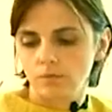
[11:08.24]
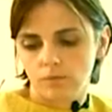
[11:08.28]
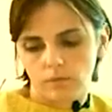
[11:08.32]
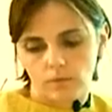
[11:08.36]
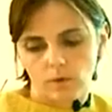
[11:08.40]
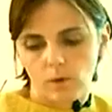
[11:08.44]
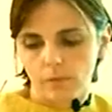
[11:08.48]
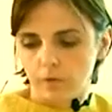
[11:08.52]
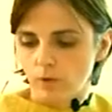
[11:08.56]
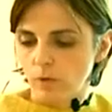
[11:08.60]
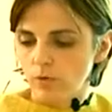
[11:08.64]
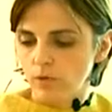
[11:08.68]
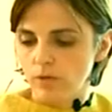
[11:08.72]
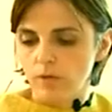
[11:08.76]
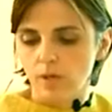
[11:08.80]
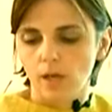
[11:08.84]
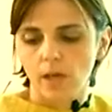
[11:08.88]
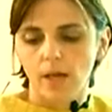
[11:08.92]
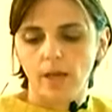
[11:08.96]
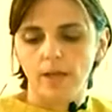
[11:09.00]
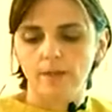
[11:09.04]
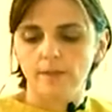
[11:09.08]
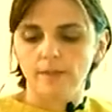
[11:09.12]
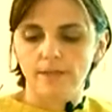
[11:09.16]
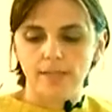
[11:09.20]
Of course.
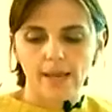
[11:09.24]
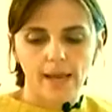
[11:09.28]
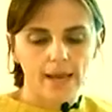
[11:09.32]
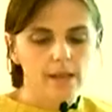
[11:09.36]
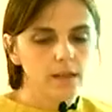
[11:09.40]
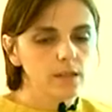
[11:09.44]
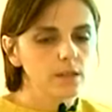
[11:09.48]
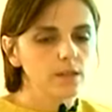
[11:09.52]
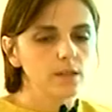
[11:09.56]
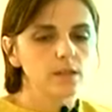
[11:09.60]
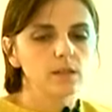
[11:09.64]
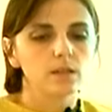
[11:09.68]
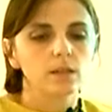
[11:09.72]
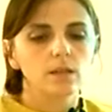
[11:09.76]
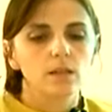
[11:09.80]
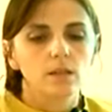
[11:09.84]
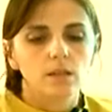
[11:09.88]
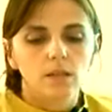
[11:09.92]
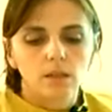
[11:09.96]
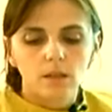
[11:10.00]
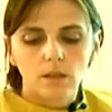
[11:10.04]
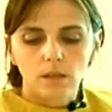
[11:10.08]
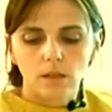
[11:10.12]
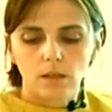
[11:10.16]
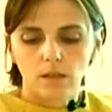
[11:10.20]
And
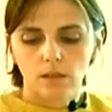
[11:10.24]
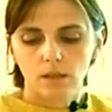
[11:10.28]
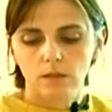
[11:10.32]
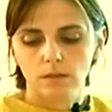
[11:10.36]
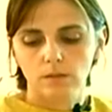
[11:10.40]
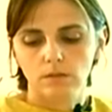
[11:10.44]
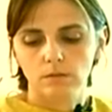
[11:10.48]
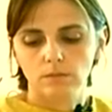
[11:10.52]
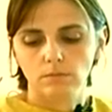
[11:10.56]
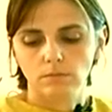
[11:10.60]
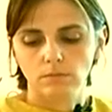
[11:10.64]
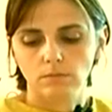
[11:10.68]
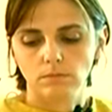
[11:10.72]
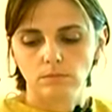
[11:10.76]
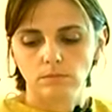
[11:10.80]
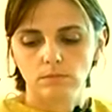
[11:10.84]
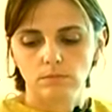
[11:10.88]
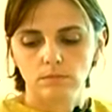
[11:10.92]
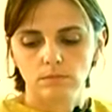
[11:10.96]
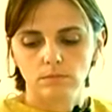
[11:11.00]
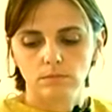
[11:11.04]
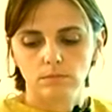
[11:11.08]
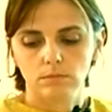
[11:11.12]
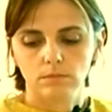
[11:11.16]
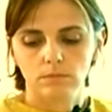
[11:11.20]
then,
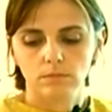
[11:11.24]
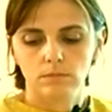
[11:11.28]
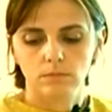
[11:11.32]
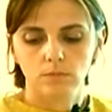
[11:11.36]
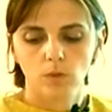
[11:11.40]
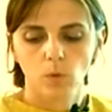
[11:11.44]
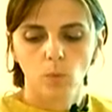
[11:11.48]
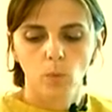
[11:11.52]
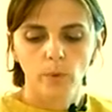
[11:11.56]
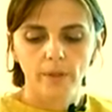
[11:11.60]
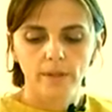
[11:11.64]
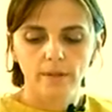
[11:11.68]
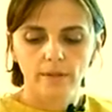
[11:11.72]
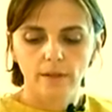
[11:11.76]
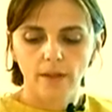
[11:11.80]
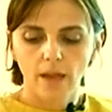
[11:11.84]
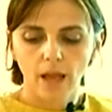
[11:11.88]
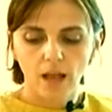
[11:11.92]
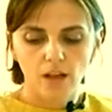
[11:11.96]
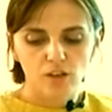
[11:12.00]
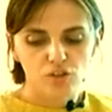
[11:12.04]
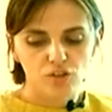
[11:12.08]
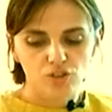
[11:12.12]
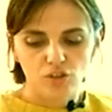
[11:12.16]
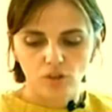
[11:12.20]
with the
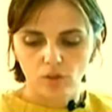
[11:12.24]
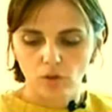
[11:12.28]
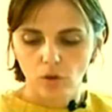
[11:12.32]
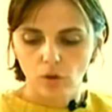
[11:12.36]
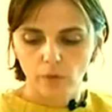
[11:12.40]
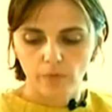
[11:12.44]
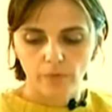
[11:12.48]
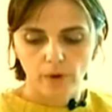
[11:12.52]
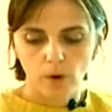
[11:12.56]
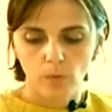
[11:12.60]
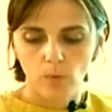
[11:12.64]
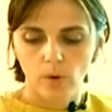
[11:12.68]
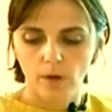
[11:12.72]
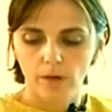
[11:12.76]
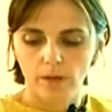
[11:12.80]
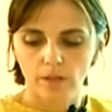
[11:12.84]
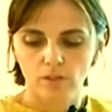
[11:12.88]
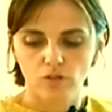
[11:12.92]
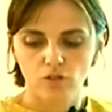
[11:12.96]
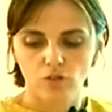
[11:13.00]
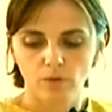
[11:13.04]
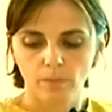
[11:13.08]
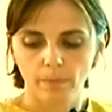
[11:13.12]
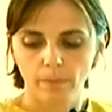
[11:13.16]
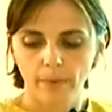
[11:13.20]
action of our
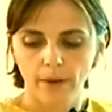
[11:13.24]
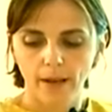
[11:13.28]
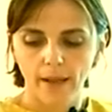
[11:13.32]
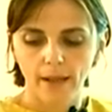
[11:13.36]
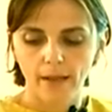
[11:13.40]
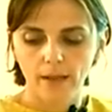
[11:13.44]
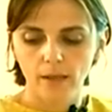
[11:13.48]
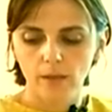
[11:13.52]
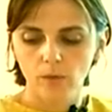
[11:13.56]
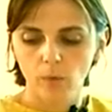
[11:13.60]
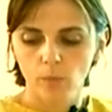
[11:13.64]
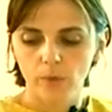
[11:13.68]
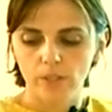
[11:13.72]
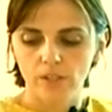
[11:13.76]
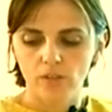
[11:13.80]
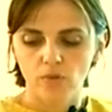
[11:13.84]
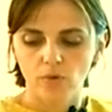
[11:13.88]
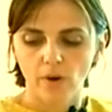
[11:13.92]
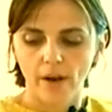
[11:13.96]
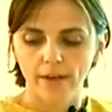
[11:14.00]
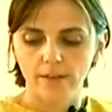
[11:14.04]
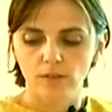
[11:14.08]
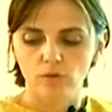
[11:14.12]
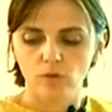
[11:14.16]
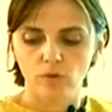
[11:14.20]
action plan, we
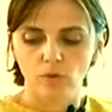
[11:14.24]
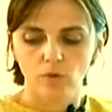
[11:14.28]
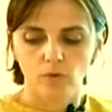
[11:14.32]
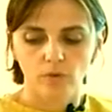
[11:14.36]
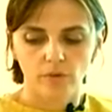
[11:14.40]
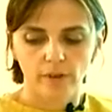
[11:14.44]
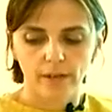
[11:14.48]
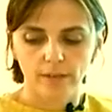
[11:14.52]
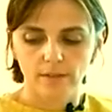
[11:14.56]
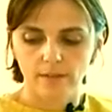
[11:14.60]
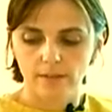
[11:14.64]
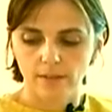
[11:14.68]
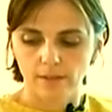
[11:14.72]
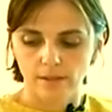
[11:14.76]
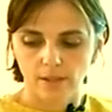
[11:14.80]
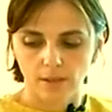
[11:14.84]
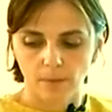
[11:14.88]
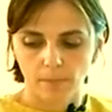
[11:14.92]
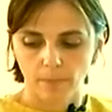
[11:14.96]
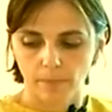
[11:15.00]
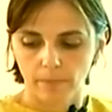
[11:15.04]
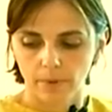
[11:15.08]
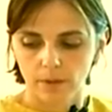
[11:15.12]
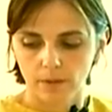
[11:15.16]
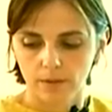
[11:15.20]
try to correct this
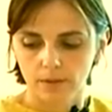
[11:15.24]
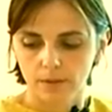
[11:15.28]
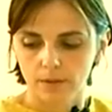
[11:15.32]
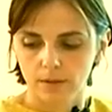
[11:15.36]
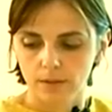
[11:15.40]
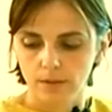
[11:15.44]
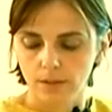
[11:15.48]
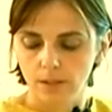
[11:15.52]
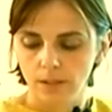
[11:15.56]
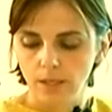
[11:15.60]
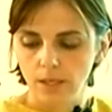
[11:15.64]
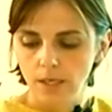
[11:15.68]
impact.